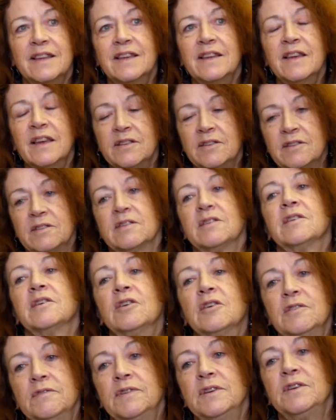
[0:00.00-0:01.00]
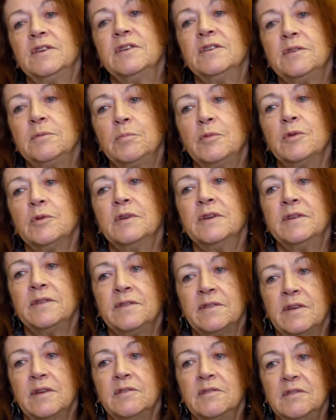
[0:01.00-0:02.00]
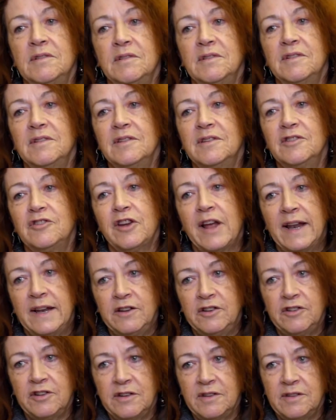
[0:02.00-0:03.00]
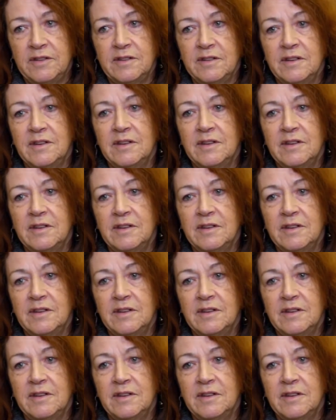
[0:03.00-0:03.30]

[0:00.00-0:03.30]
Yes, COVID has brought its own challenges.